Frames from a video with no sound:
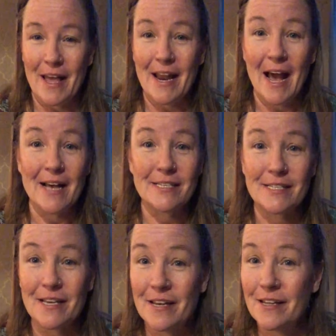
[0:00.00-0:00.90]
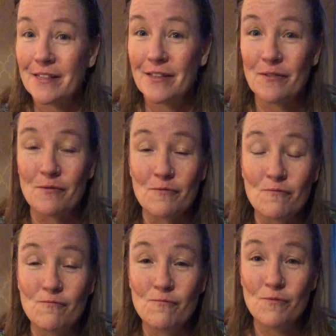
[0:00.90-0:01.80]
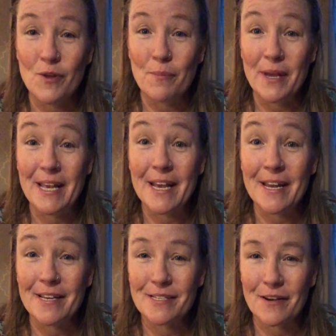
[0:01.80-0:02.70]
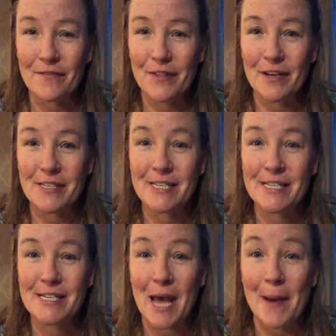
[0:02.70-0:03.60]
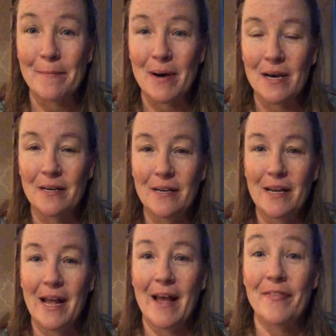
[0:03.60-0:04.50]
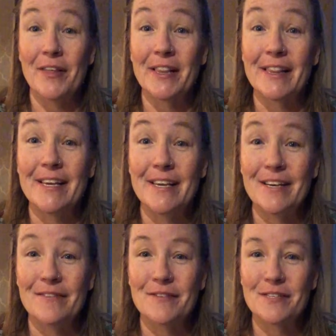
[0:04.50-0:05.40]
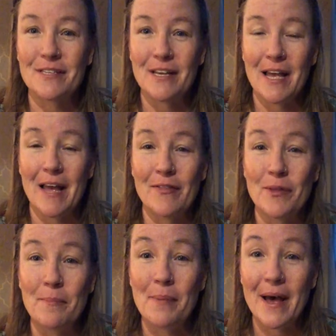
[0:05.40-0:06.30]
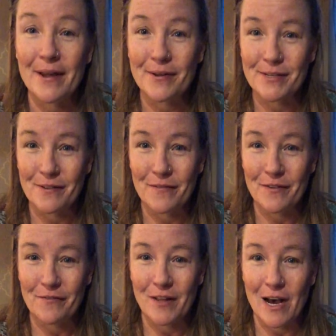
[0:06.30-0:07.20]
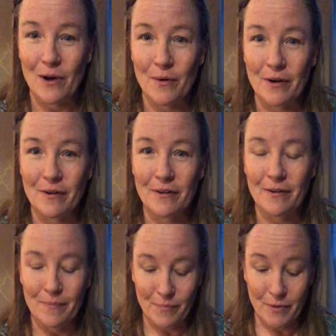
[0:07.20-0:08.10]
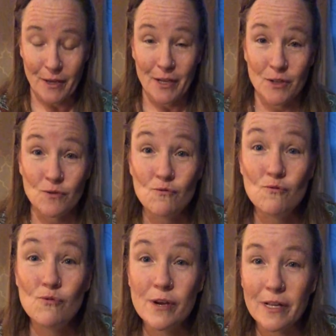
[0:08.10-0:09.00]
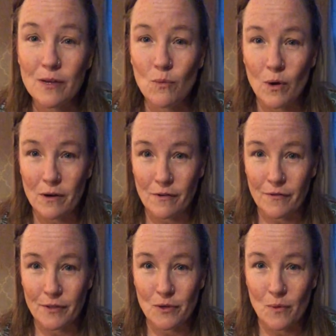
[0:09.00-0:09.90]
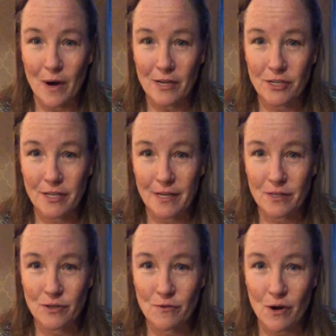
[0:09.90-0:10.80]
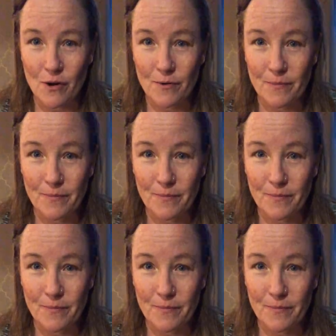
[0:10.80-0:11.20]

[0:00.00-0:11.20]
It has the beginnings of the stem and the leaves and the petals of the flower. It's really wonderful to watch things grow.